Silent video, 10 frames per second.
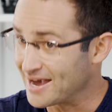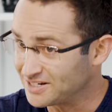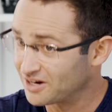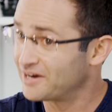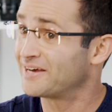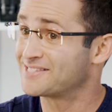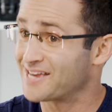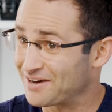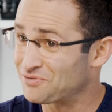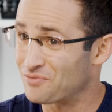Hang tight as
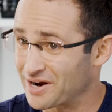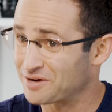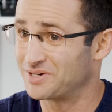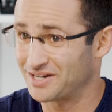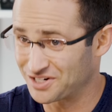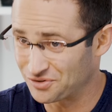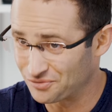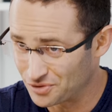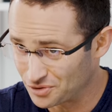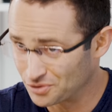I have a recommendation for